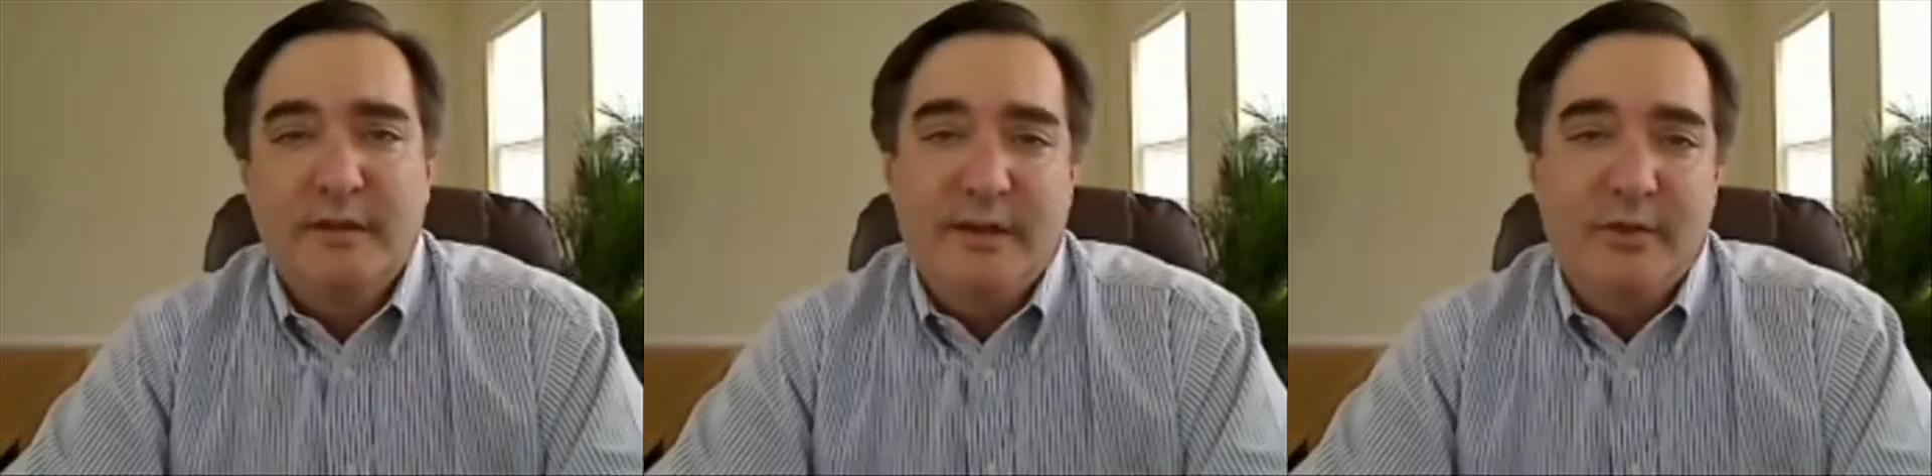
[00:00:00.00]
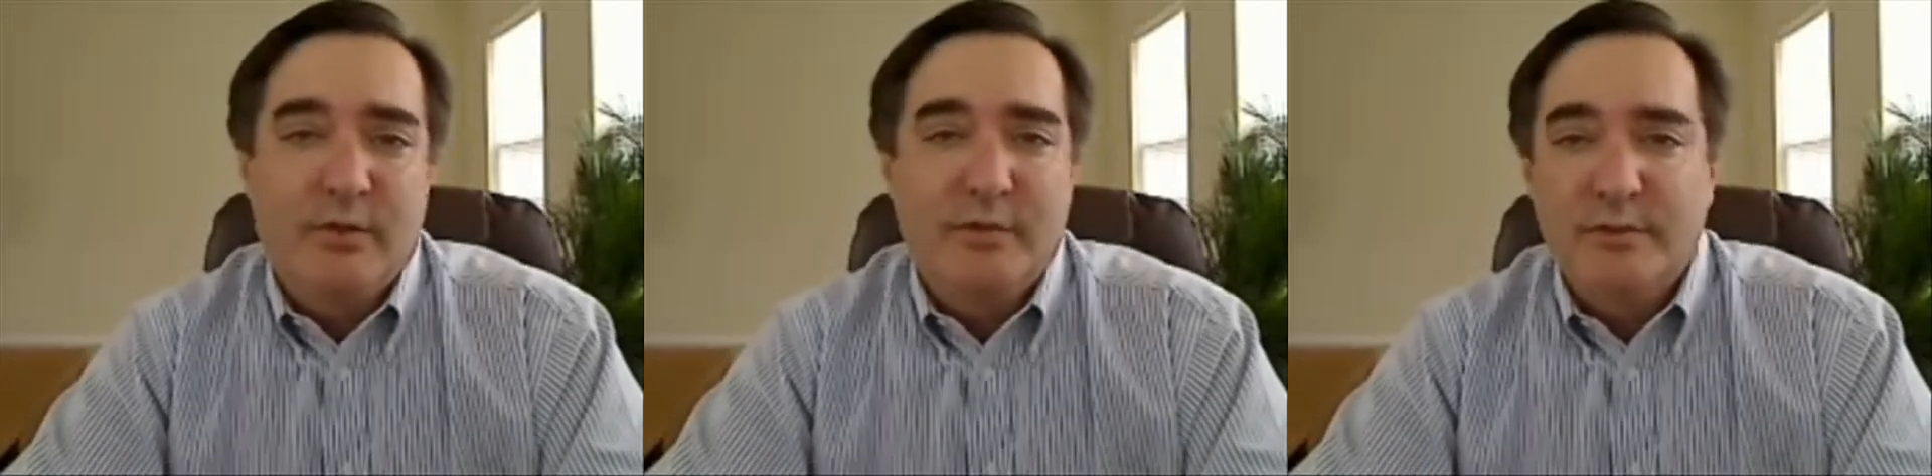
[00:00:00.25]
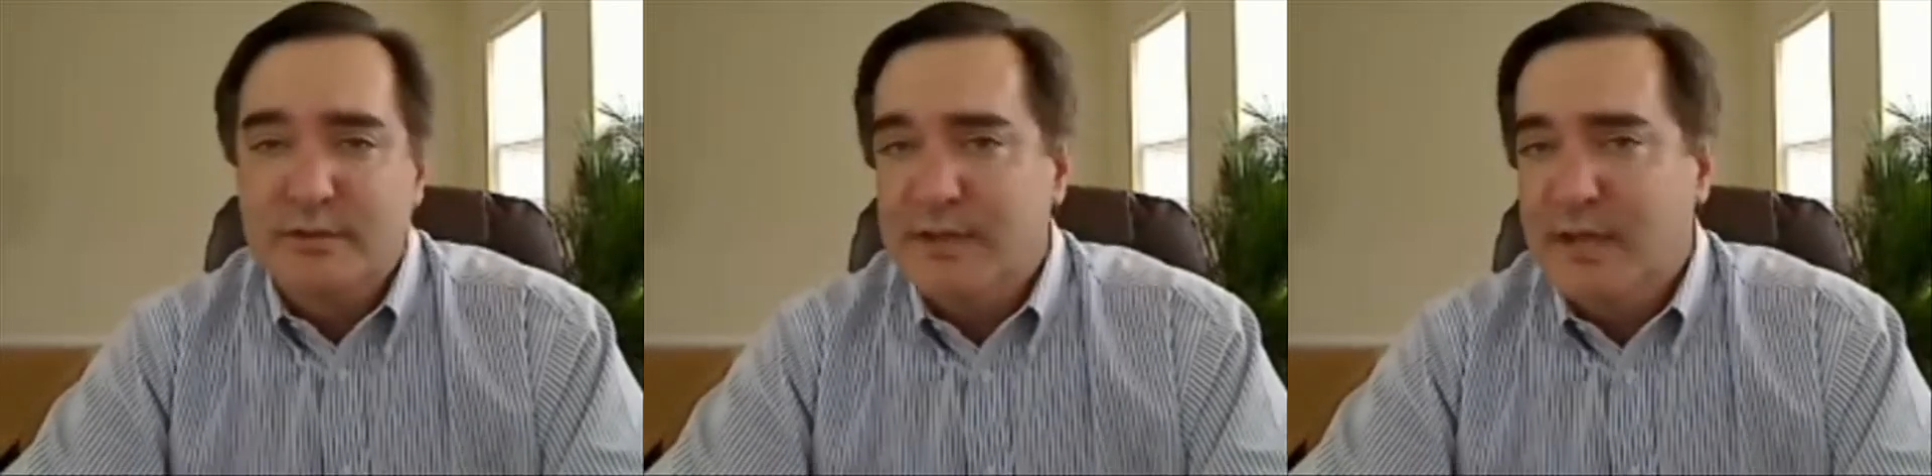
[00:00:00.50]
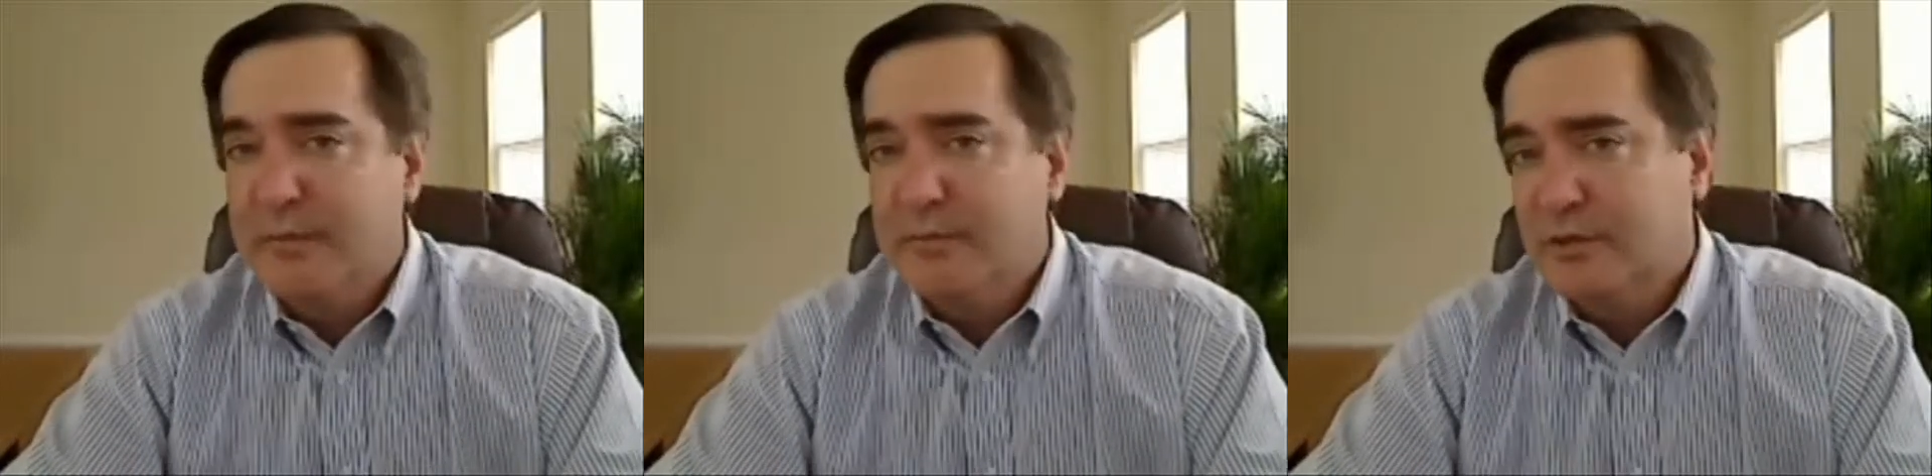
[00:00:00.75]
in order to
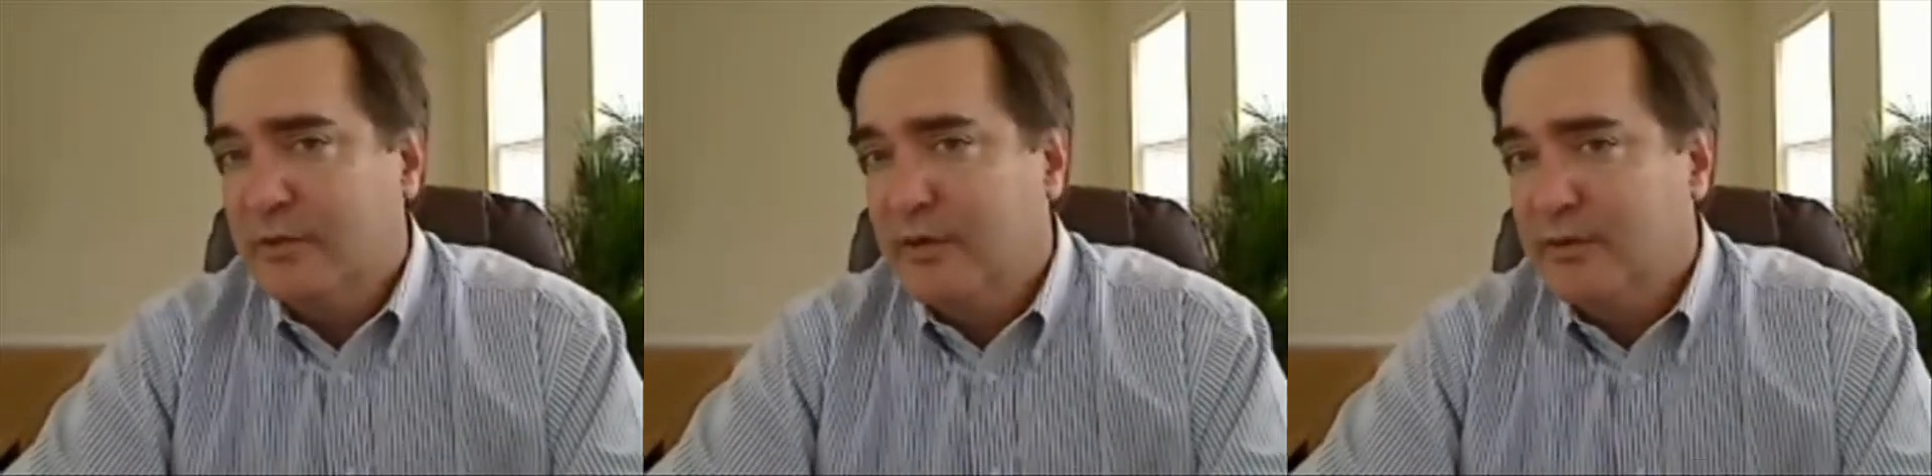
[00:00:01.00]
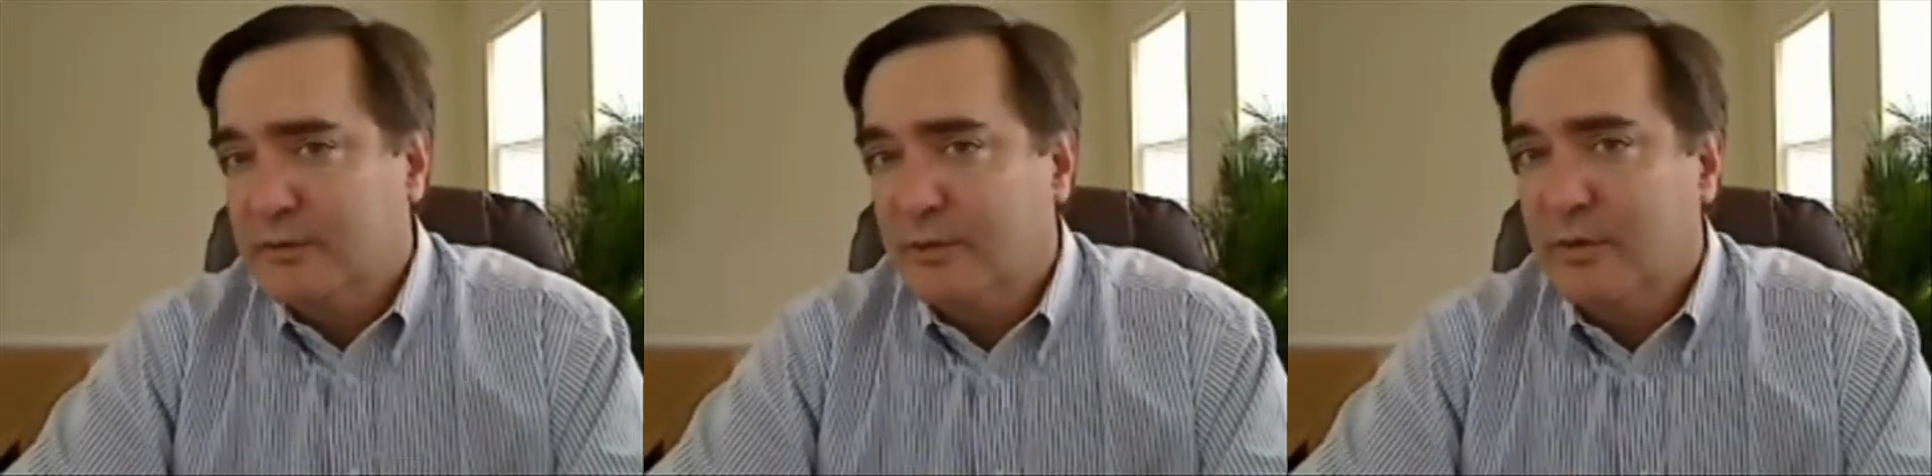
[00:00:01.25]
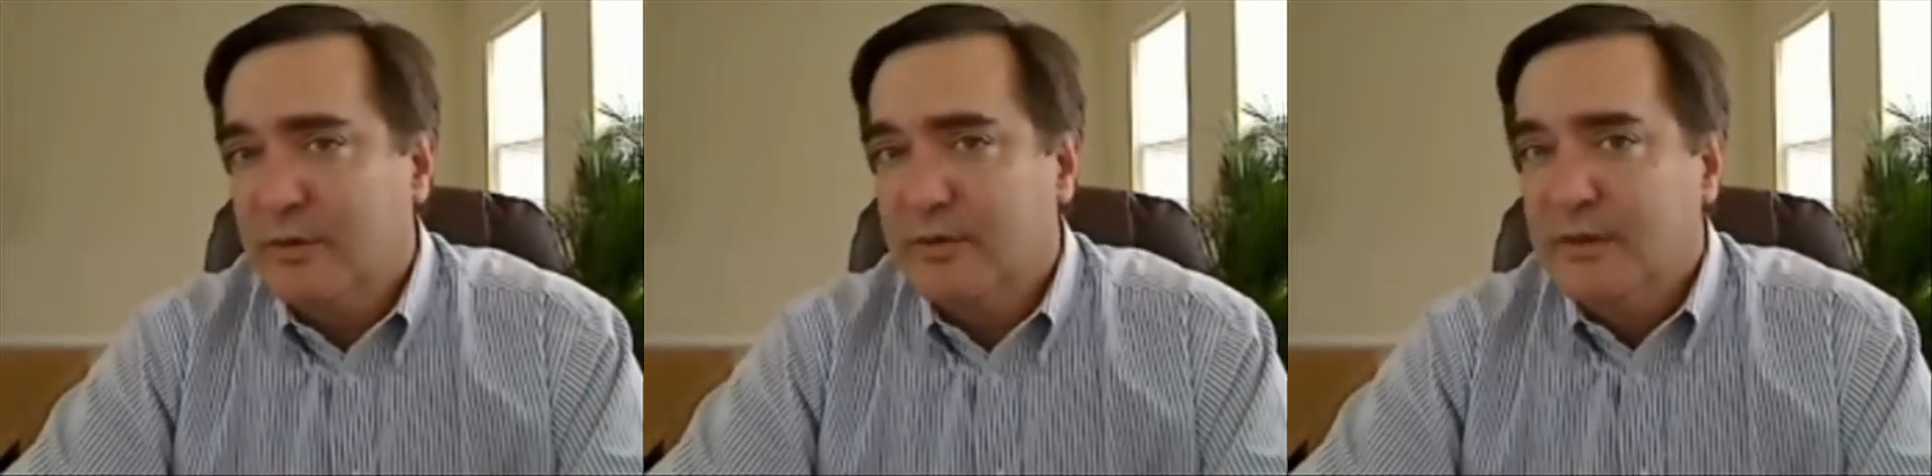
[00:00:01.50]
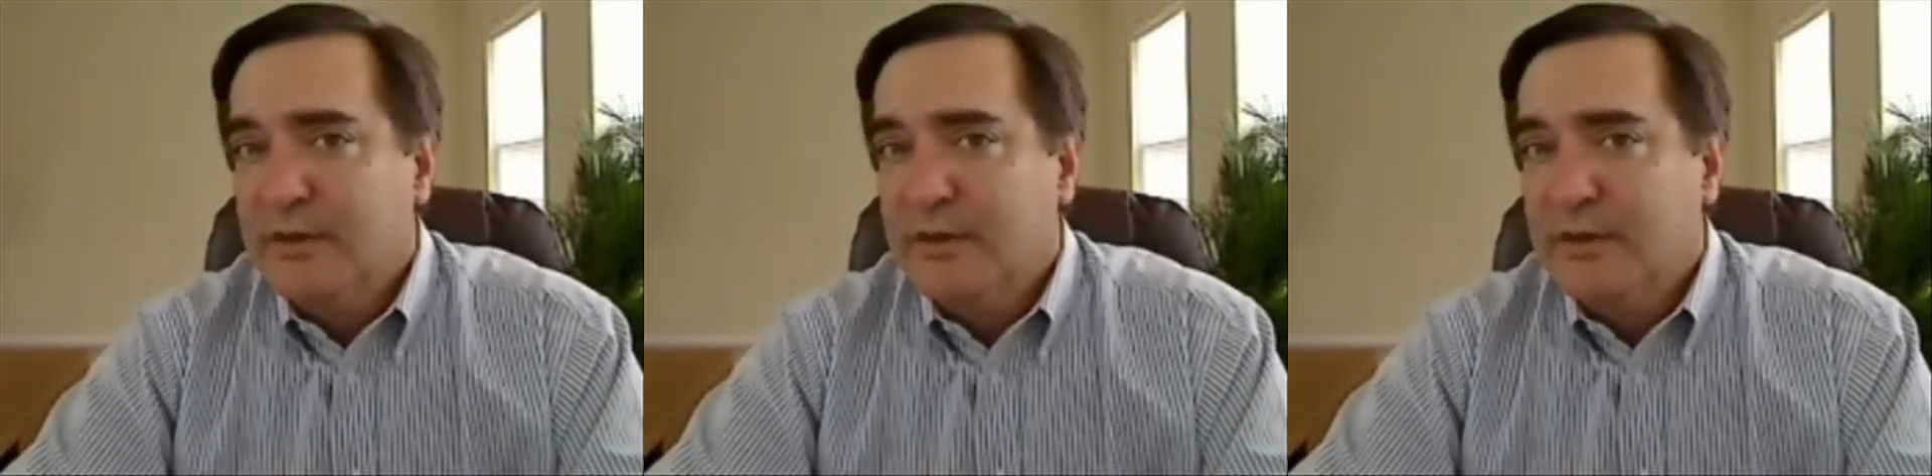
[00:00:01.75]
establish a credit score.